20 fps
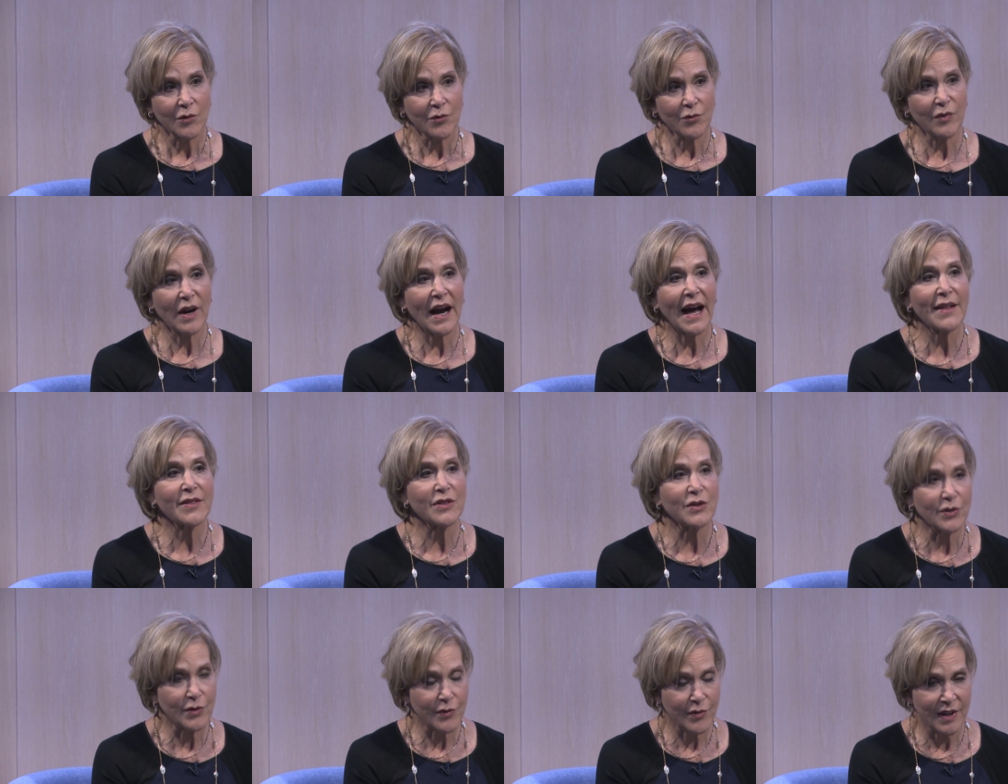
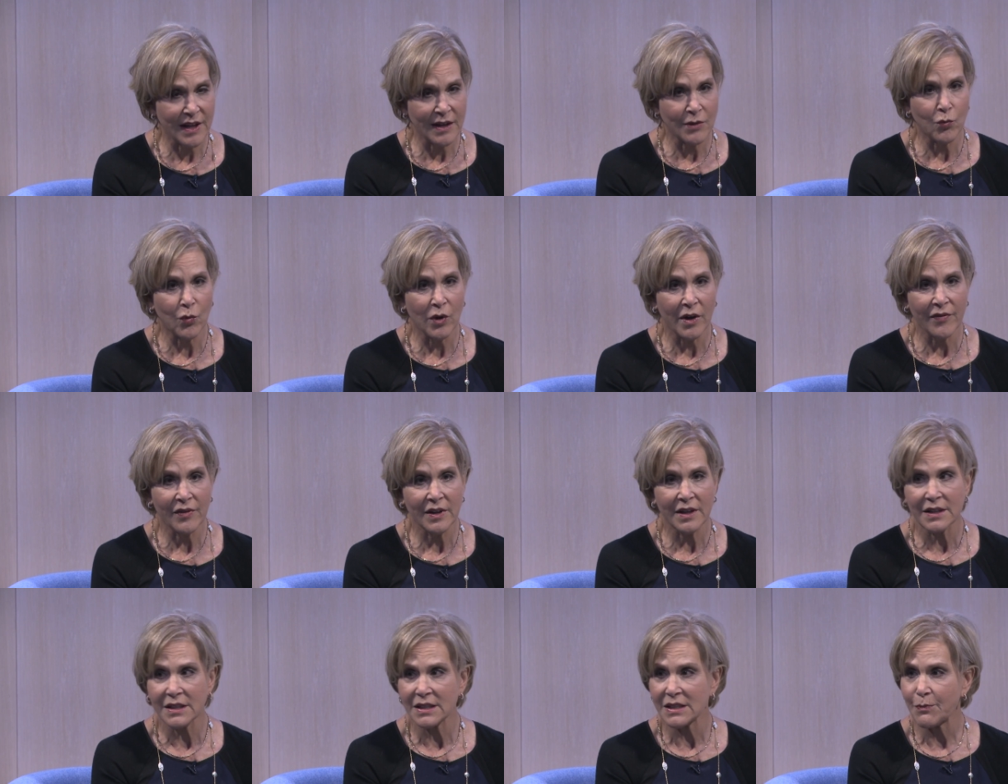rather than one
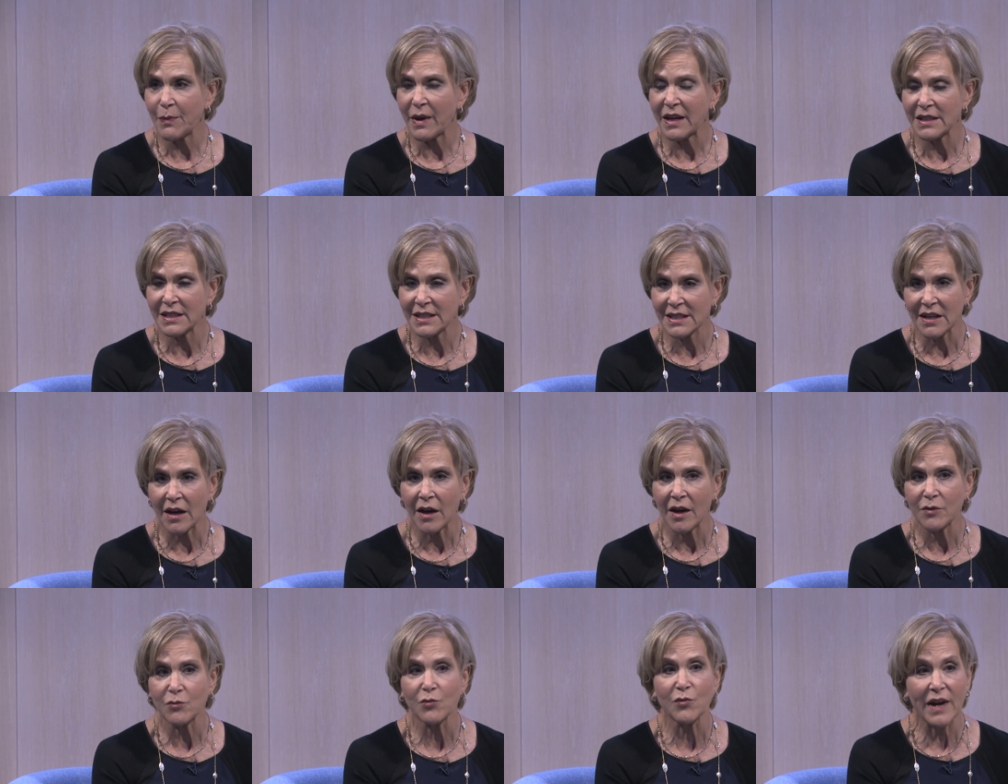that is based
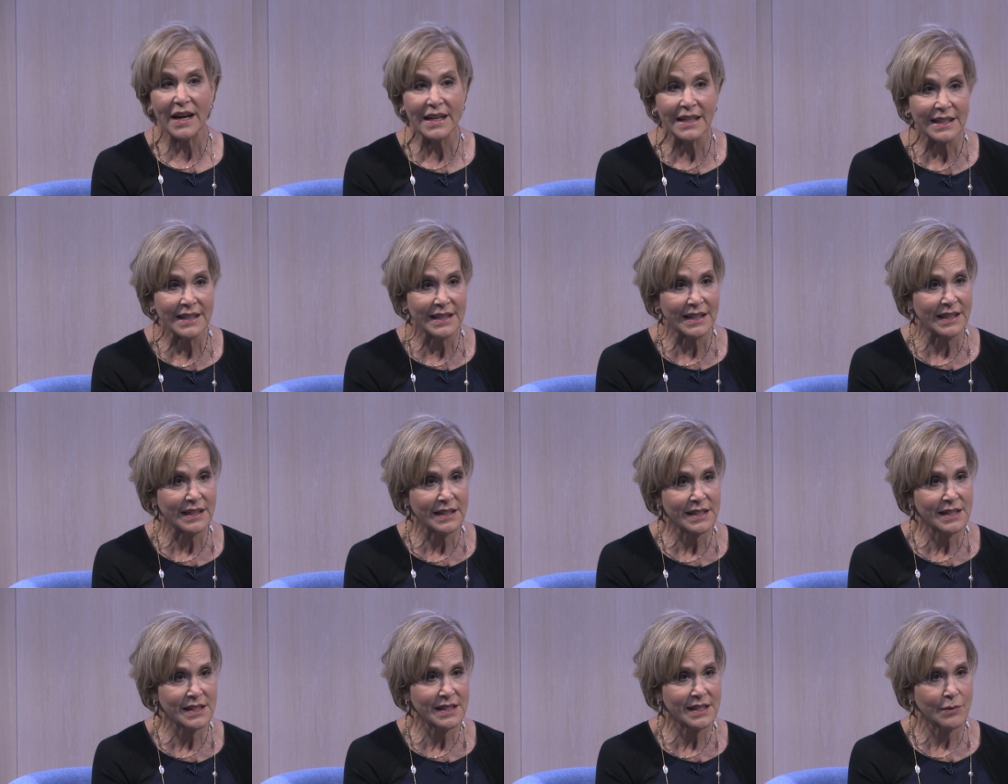on
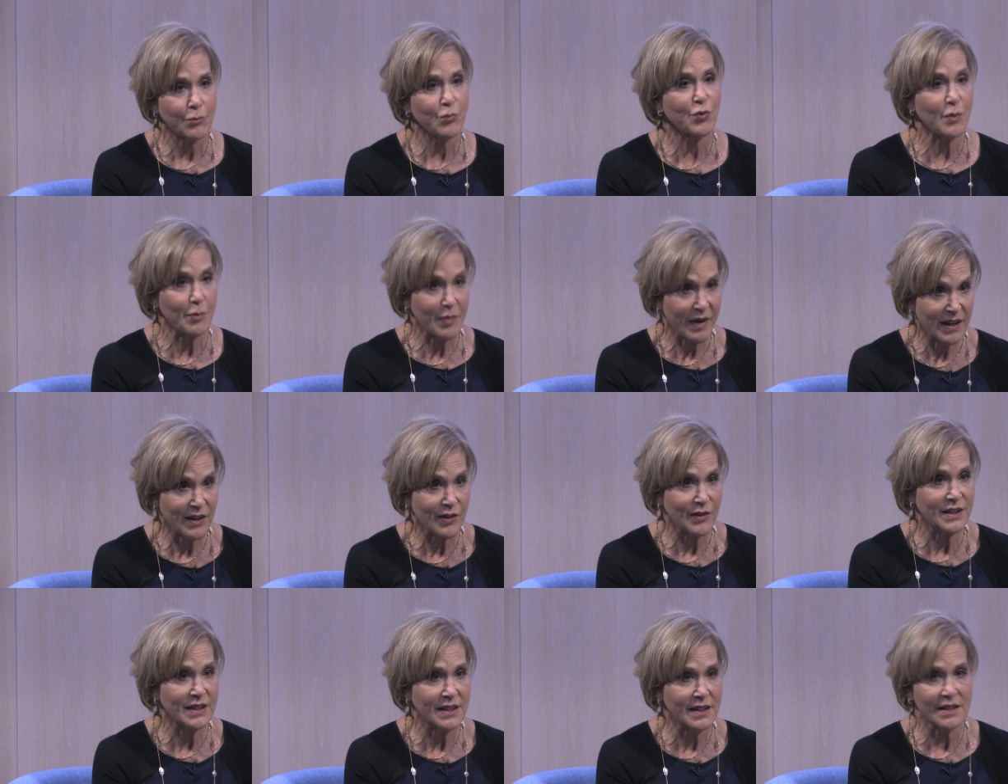readiness,
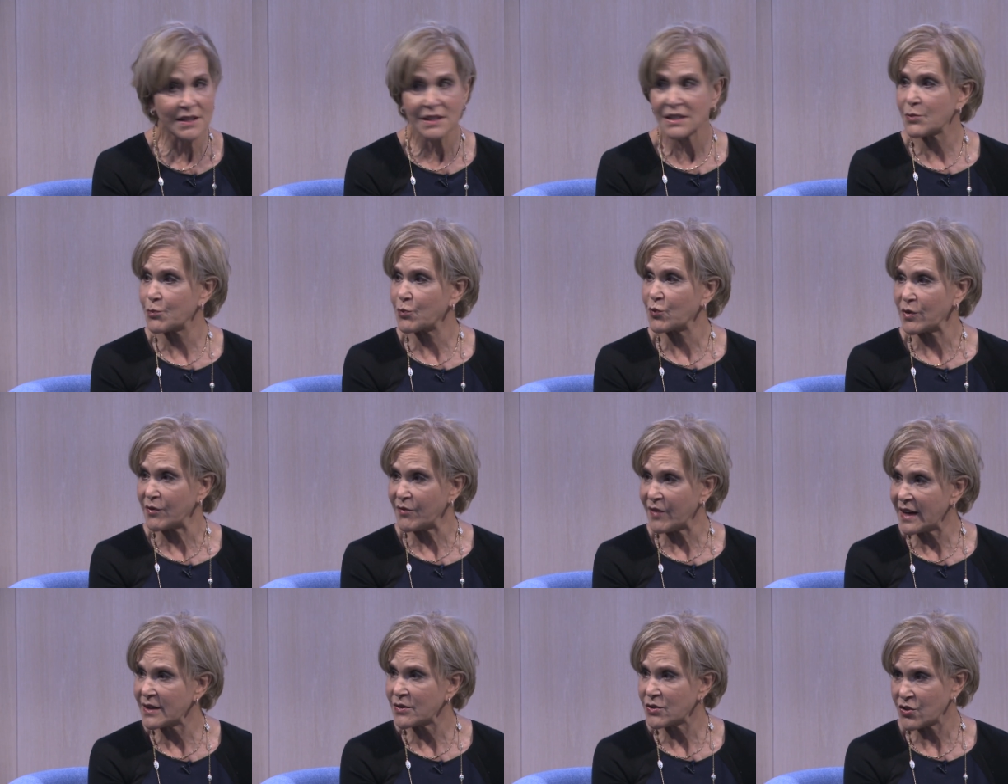preparedness,
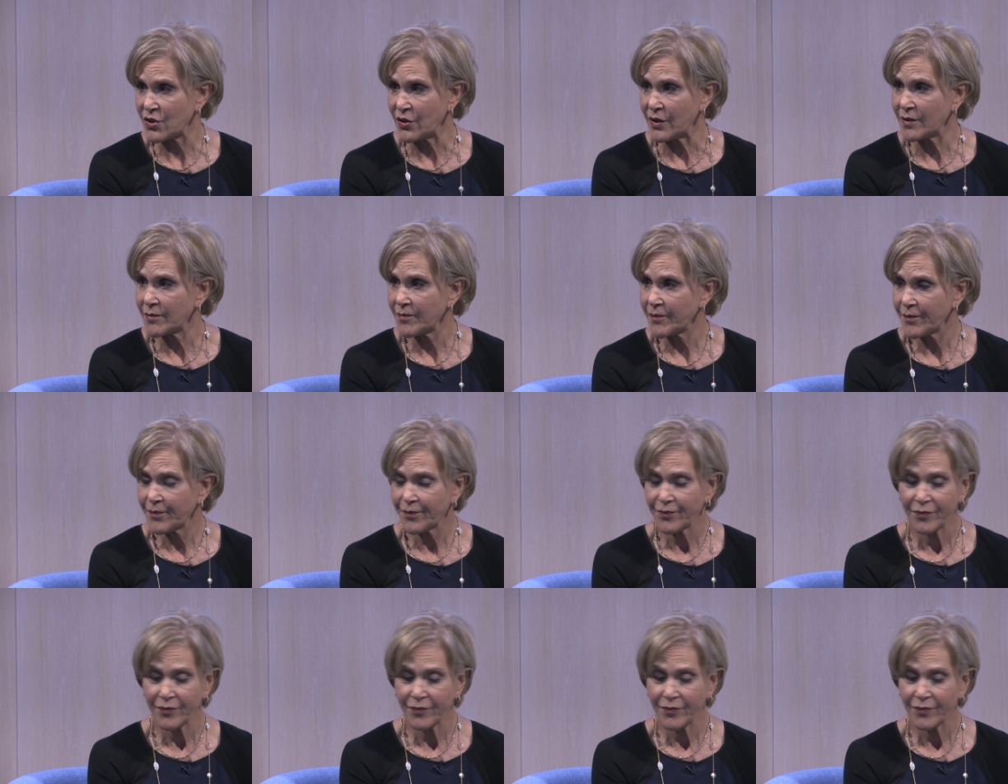prevention.